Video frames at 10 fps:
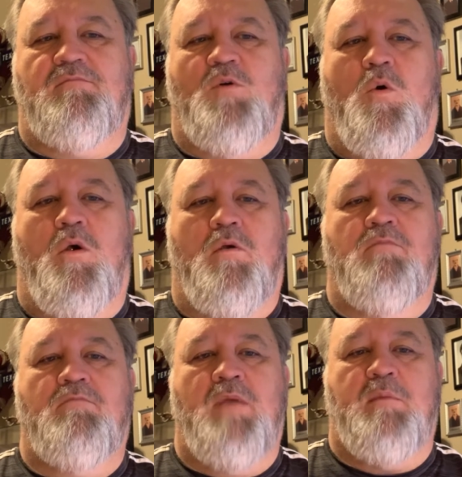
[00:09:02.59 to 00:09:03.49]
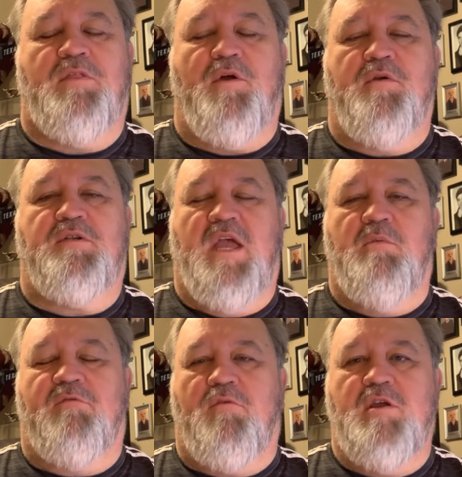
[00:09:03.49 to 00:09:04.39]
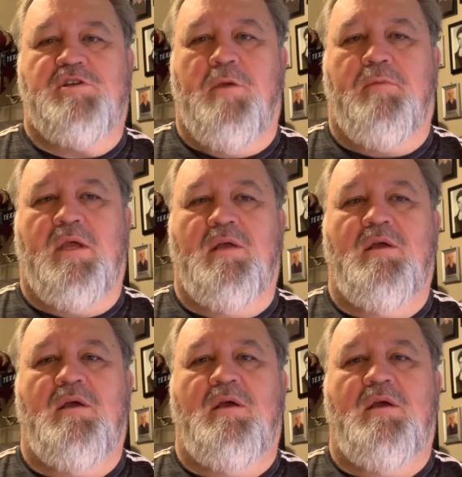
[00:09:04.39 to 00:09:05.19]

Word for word: or maybe thirteen with free shipping,